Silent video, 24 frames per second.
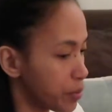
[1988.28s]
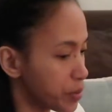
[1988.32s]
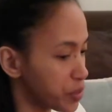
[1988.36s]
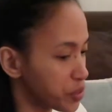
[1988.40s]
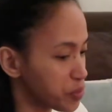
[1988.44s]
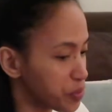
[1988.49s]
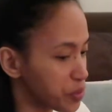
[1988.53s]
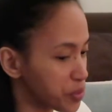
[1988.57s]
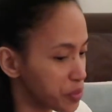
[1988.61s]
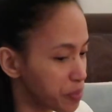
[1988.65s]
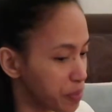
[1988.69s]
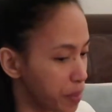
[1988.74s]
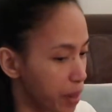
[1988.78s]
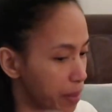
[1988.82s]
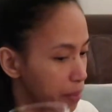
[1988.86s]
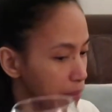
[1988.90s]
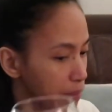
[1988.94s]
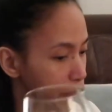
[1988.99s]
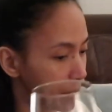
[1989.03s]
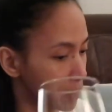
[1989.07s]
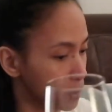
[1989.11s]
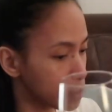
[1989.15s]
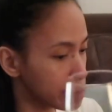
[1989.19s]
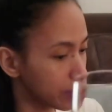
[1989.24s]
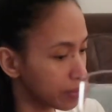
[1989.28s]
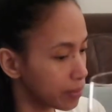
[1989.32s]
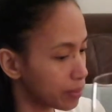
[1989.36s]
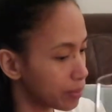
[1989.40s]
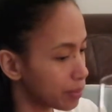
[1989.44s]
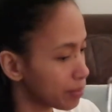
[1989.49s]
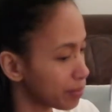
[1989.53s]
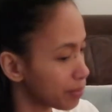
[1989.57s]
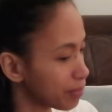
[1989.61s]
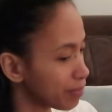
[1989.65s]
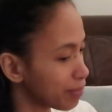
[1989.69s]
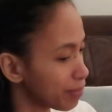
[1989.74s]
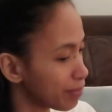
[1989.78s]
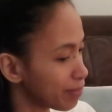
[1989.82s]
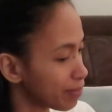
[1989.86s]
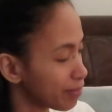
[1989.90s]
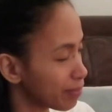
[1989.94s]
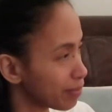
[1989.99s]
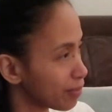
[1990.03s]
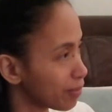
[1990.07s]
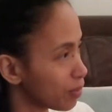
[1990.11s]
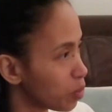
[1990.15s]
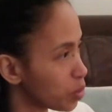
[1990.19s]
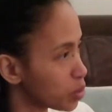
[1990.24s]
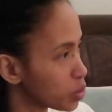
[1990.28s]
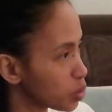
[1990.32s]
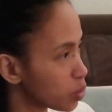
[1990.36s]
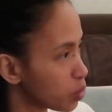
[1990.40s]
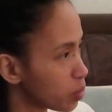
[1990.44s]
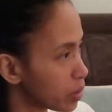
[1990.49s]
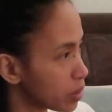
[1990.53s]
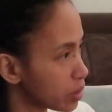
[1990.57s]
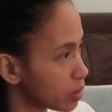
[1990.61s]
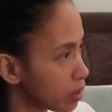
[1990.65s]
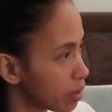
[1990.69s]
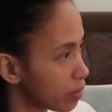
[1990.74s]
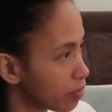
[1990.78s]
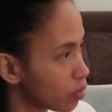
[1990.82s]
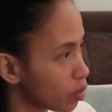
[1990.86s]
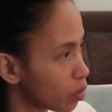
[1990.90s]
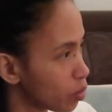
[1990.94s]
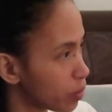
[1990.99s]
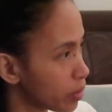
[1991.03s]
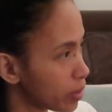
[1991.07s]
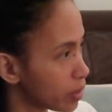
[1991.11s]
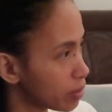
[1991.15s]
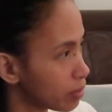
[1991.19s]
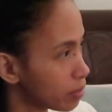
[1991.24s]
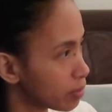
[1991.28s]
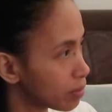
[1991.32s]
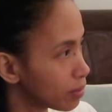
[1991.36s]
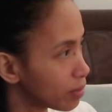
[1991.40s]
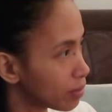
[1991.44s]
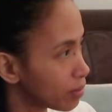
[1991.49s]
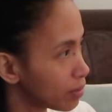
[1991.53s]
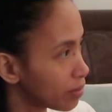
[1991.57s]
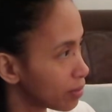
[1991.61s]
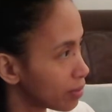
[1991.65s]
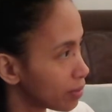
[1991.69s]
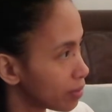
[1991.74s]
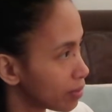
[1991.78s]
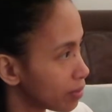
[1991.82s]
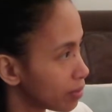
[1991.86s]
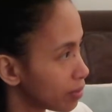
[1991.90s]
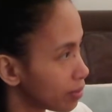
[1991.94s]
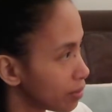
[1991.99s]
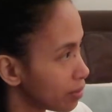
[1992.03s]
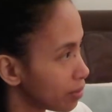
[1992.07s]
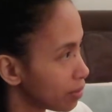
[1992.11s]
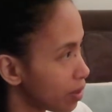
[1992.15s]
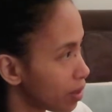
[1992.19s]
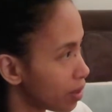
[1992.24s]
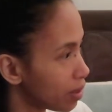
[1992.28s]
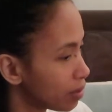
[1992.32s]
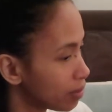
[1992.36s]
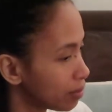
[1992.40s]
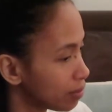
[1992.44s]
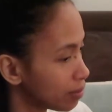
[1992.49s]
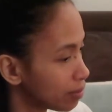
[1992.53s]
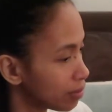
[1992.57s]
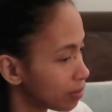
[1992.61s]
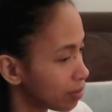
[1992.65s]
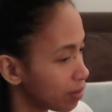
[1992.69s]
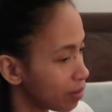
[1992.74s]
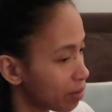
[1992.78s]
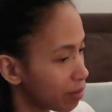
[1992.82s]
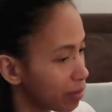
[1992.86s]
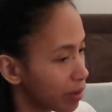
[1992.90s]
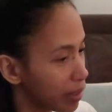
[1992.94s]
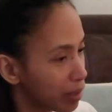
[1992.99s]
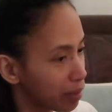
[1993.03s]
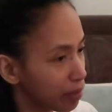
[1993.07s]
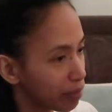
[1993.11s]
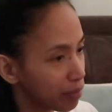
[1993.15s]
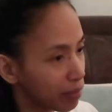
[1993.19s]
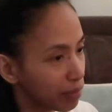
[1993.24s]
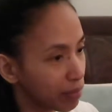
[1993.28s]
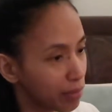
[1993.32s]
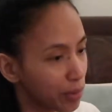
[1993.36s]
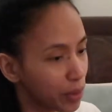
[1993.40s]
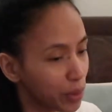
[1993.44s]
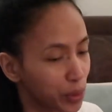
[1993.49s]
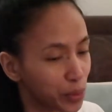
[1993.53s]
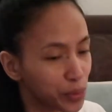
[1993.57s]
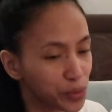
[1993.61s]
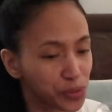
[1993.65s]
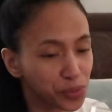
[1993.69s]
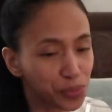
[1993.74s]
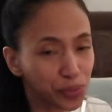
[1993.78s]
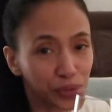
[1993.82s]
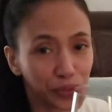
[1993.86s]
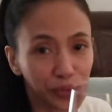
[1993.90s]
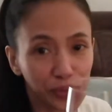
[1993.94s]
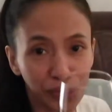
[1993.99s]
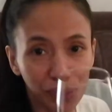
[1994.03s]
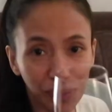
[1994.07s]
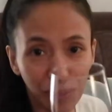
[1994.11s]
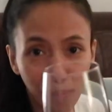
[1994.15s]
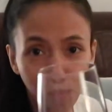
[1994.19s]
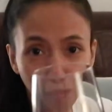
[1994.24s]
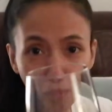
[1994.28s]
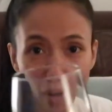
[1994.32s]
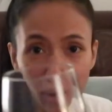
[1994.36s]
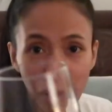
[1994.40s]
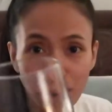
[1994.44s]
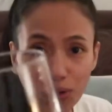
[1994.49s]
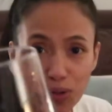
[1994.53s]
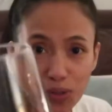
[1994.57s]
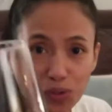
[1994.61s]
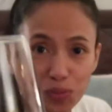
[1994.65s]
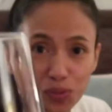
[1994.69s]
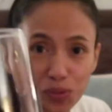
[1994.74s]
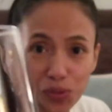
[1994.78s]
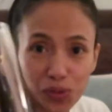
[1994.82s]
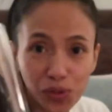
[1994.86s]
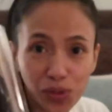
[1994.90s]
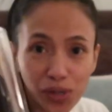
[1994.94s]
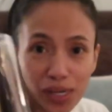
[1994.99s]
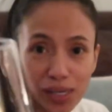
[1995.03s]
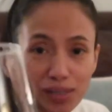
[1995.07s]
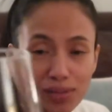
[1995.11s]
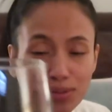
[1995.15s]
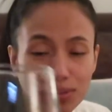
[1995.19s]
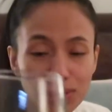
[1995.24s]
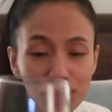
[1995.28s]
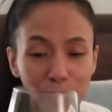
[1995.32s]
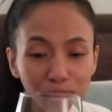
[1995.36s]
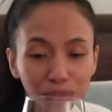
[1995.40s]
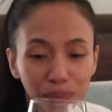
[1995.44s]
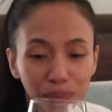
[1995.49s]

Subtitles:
Christmas, Pop. Where's your wine? Have no wine. Gone? Alright. Merry Christmas. Merry Christmas, you guys.